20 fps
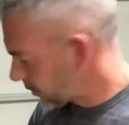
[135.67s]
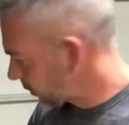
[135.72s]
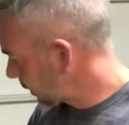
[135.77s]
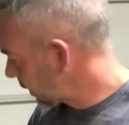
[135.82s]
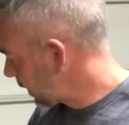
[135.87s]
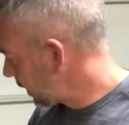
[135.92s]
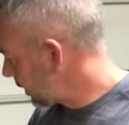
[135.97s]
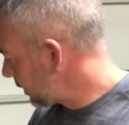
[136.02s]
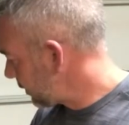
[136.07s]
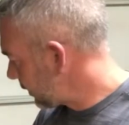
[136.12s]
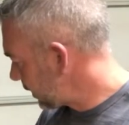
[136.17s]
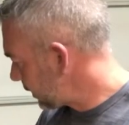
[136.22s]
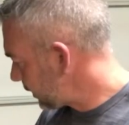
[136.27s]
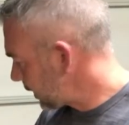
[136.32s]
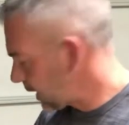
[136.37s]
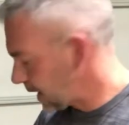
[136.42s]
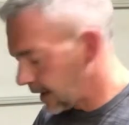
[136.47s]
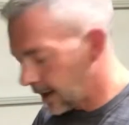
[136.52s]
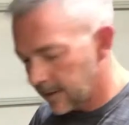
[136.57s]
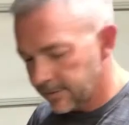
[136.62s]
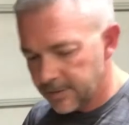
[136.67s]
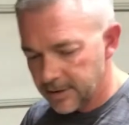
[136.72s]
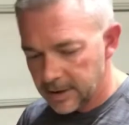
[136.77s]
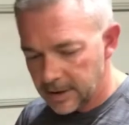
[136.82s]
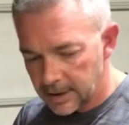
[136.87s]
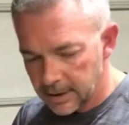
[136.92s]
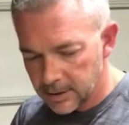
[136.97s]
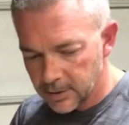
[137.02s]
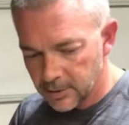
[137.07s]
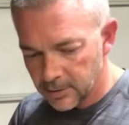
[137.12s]
and then they had the
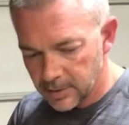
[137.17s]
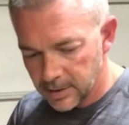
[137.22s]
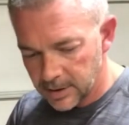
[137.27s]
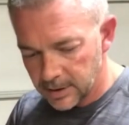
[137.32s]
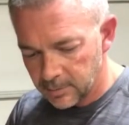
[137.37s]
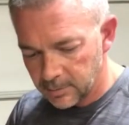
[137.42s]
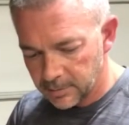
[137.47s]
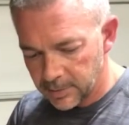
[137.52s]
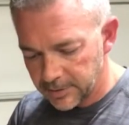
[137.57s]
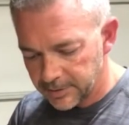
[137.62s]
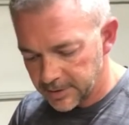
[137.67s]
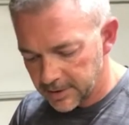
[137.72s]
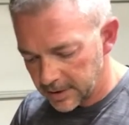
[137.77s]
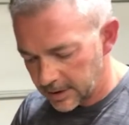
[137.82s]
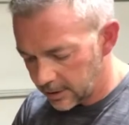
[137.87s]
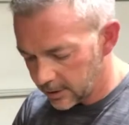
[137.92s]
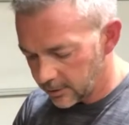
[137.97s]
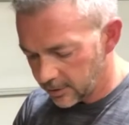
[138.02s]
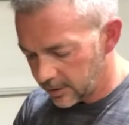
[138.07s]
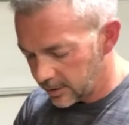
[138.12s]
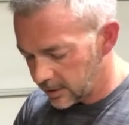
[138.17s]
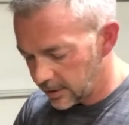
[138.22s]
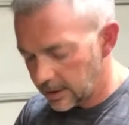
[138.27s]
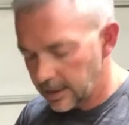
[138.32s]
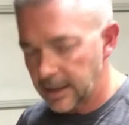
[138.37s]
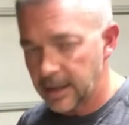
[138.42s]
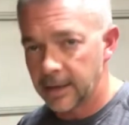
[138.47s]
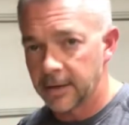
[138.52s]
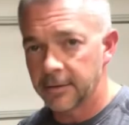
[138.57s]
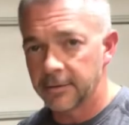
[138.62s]
hickory, but the hickory didn't
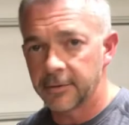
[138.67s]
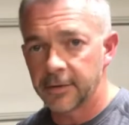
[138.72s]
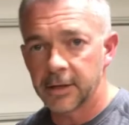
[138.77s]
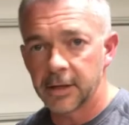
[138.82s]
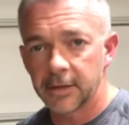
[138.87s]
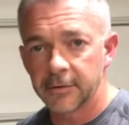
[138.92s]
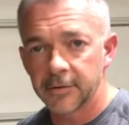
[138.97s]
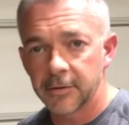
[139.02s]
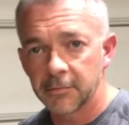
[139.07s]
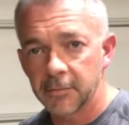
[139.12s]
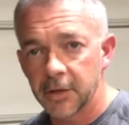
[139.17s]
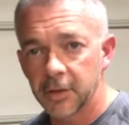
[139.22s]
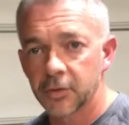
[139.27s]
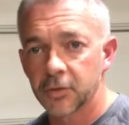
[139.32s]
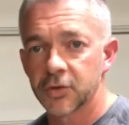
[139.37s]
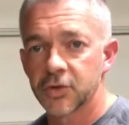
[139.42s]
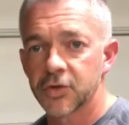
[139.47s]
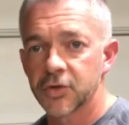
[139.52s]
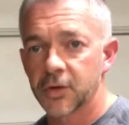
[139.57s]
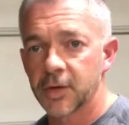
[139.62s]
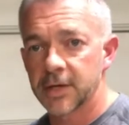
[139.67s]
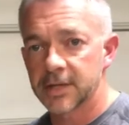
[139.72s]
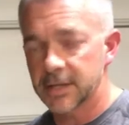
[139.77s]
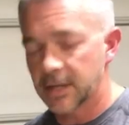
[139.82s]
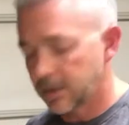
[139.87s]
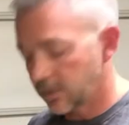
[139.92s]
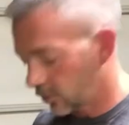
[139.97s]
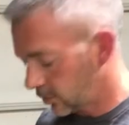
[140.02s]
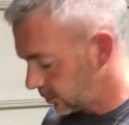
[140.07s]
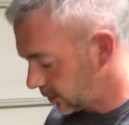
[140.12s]
have any of the mineral streaks I
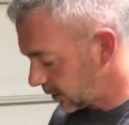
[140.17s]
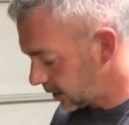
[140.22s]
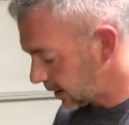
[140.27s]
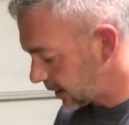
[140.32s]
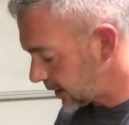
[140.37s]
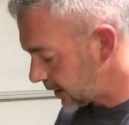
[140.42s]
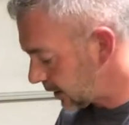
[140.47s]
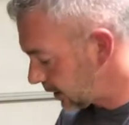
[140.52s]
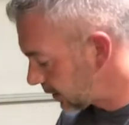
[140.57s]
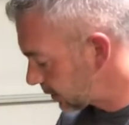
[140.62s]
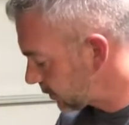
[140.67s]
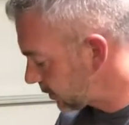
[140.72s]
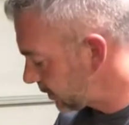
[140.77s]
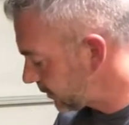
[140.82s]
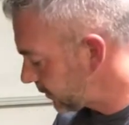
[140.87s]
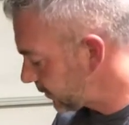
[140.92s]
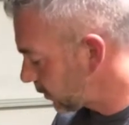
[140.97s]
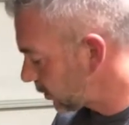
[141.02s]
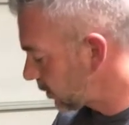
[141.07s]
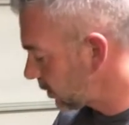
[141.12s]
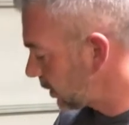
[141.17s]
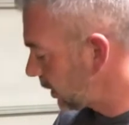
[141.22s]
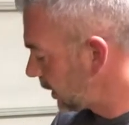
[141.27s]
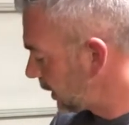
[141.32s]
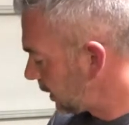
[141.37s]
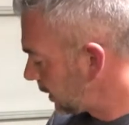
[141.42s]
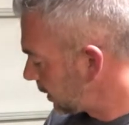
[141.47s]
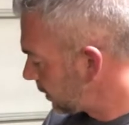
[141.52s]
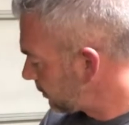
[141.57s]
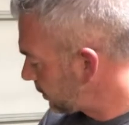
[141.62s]
normally like hickory for.
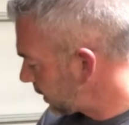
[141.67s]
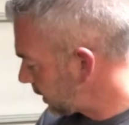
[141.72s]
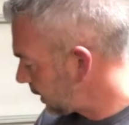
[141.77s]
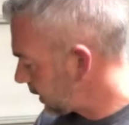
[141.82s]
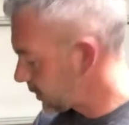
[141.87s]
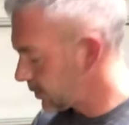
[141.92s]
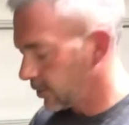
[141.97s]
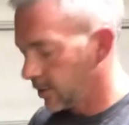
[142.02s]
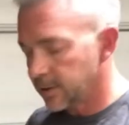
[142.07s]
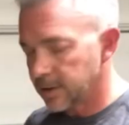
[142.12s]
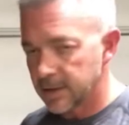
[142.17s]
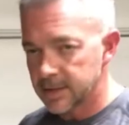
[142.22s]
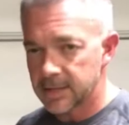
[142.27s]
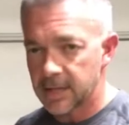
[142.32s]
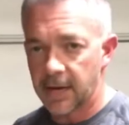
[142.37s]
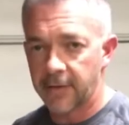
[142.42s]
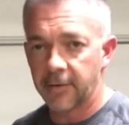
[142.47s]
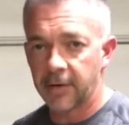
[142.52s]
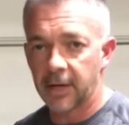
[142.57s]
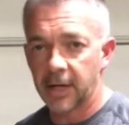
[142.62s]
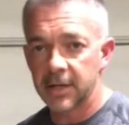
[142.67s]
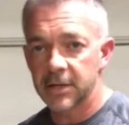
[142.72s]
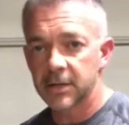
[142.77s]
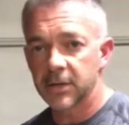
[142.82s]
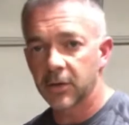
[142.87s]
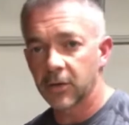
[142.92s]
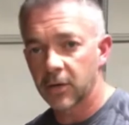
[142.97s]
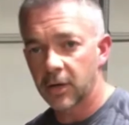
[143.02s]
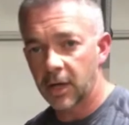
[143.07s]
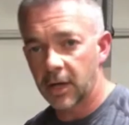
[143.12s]
But hickory does have a nice
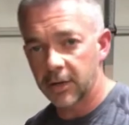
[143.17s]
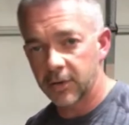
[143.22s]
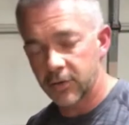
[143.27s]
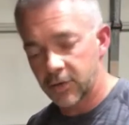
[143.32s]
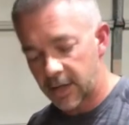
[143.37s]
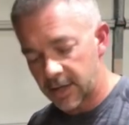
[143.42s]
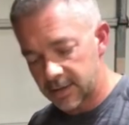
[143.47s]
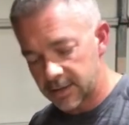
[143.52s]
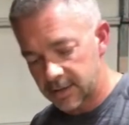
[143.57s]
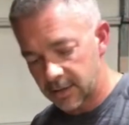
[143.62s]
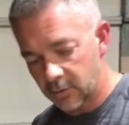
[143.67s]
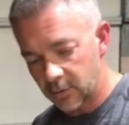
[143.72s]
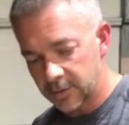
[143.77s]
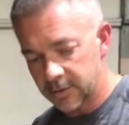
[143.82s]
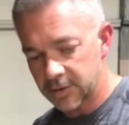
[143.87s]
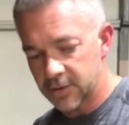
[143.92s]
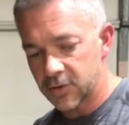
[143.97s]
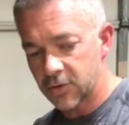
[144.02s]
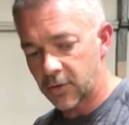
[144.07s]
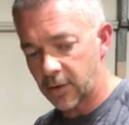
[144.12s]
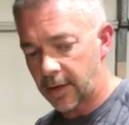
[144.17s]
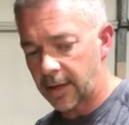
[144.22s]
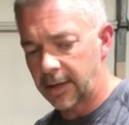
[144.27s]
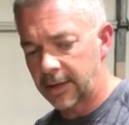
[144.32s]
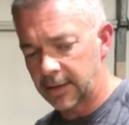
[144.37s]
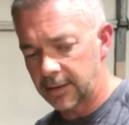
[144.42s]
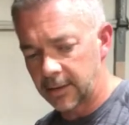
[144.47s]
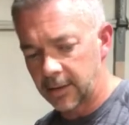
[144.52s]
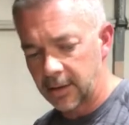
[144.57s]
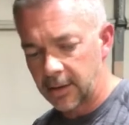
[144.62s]
little contrasting with its
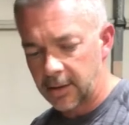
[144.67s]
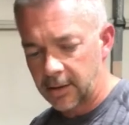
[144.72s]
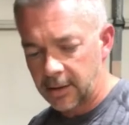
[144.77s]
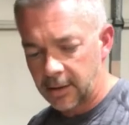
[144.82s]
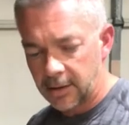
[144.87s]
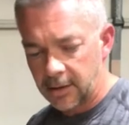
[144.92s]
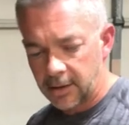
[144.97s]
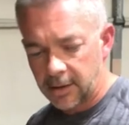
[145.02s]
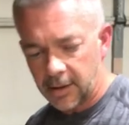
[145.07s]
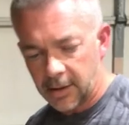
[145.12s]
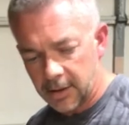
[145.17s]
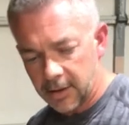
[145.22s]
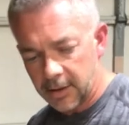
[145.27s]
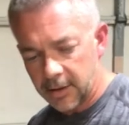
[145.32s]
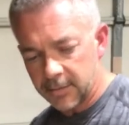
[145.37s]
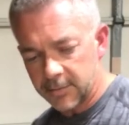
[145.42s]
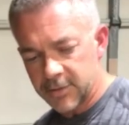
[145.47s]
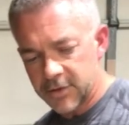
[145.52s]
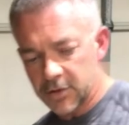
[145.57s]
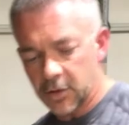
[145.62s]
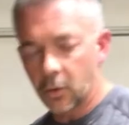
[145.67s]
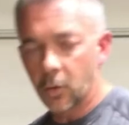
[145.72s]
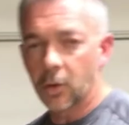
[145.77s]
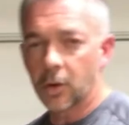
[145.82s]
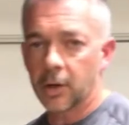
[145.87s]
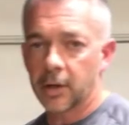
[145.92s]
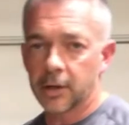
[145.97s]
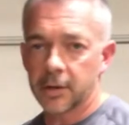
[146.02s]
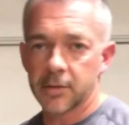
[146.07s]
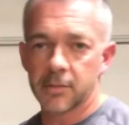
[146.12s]
grain. Uh, so we're
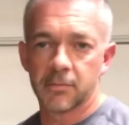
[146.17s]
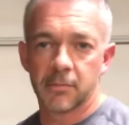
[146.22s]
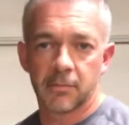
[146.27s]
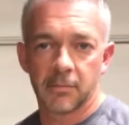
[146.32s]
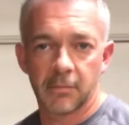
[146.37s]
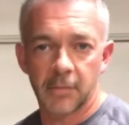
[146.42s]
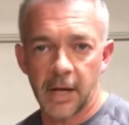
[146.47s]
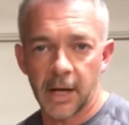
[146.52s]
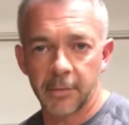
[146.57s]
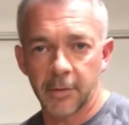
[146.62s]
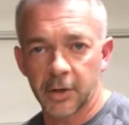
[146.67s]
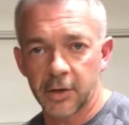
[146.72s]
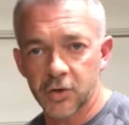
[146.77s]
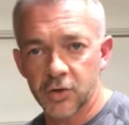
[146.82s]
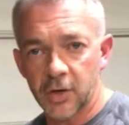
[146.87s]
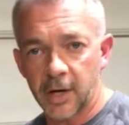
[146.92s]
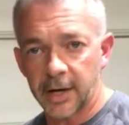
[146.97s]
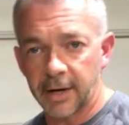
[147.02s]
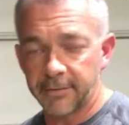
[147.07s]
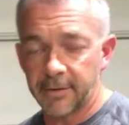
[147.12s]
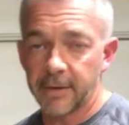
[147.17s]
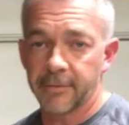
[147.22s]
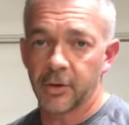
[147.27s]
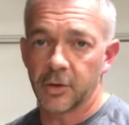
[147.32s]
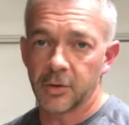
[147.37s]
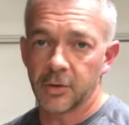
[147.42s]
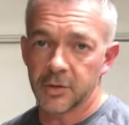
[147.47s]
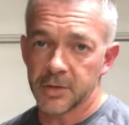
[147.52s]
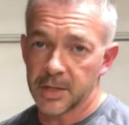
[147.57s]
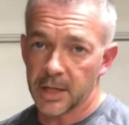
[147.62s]
gonna, I'm gonna try it. I've never
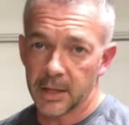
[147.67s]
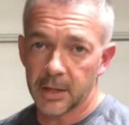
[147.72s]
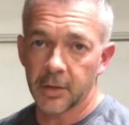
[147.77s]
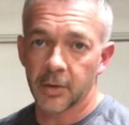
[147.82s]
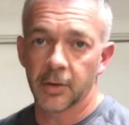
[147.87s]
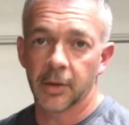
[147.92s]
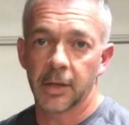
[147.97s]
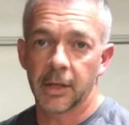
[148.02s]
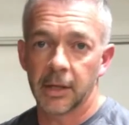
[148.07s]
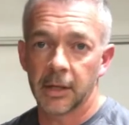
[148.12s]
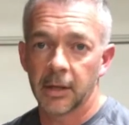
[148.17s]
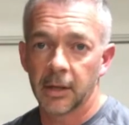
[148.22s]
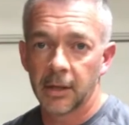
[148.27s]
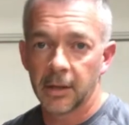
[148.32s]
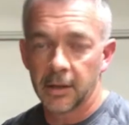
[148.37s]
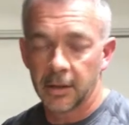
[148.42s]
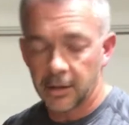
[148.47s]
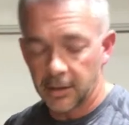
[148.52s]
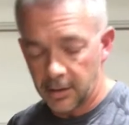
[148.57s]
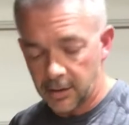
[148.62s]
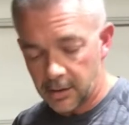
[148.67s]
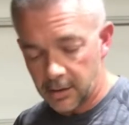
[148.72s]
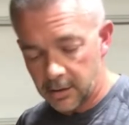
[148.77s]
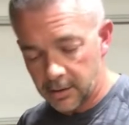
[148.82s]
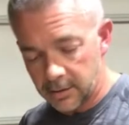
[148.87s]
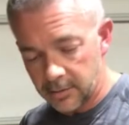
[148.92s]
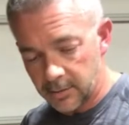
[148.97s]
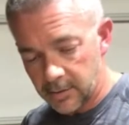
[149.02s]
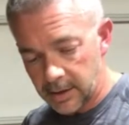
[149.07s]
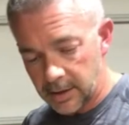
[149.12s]
used hickory
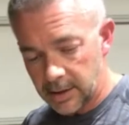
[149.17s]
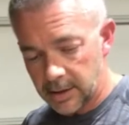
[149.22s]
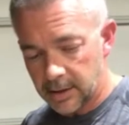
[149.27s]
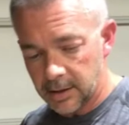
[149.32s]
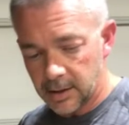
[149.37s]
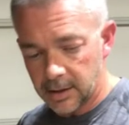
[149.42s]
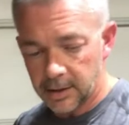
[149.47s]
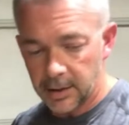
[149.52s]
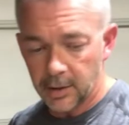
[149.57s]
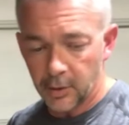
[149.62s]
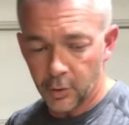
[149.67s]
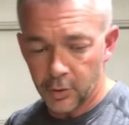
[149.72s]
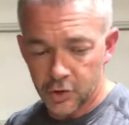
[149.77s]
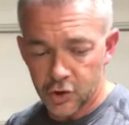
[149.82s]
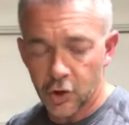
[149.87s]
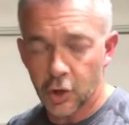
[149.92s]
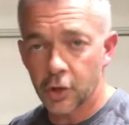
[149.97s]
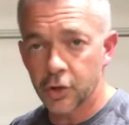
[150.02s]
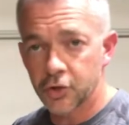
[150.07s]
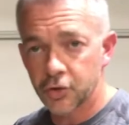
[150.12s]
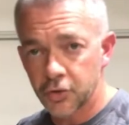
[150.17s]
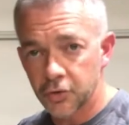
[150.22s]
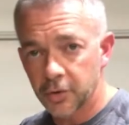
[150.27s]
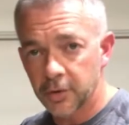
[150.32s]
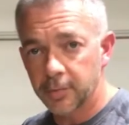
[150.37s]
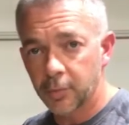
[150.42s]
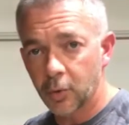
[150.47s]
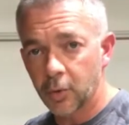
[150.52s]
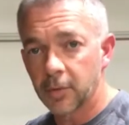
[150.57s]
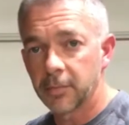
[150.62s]
on a cutting or charcuterie
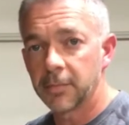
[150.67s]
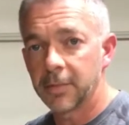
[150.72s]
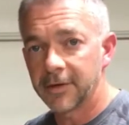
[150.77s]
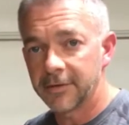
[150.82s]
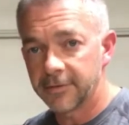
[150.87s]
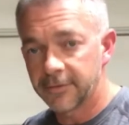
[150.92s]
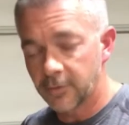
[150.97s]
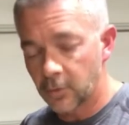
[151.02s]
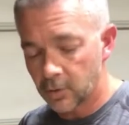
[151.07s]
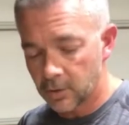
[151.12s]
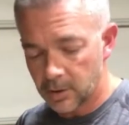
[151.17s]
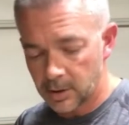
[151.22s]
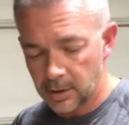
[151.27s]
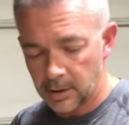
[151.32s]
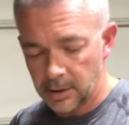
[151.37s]
board before,